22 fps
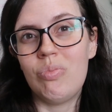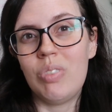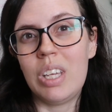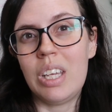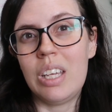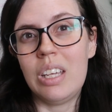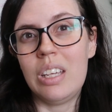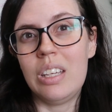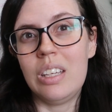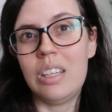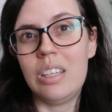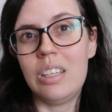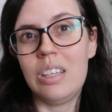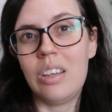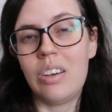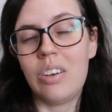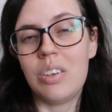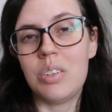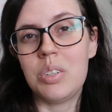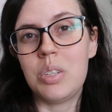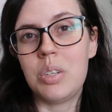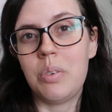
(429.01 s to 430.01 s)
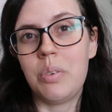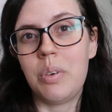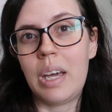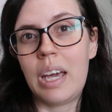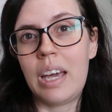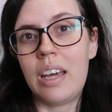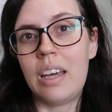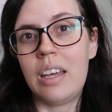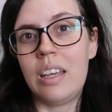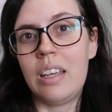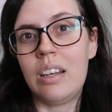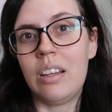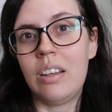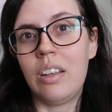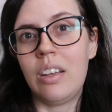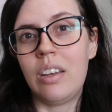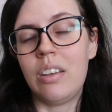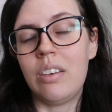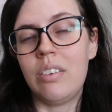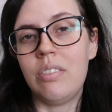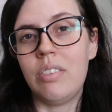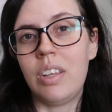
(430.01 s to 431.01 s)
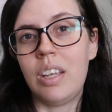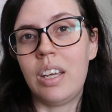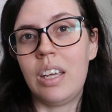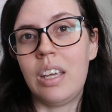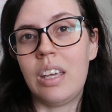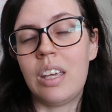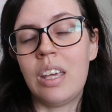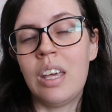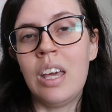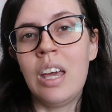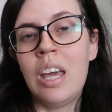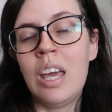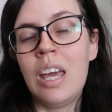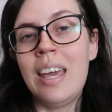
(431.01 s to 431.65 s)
It also had a lot of like